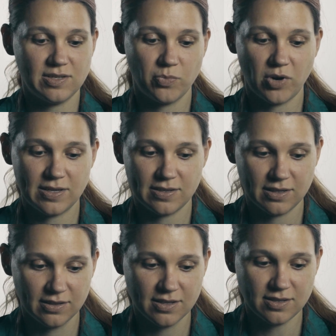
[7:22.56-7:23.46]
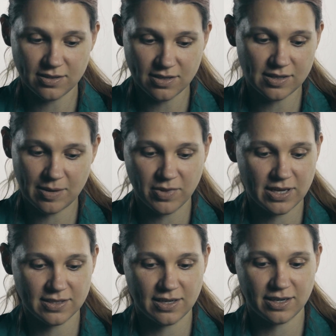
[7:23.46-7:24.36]
surprising. This is the same
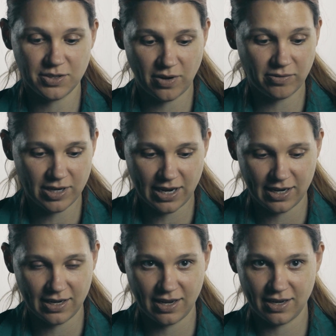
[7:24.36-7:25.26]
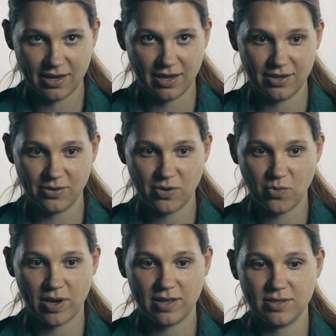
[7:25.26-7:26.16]
things that I do every day, and I don't know why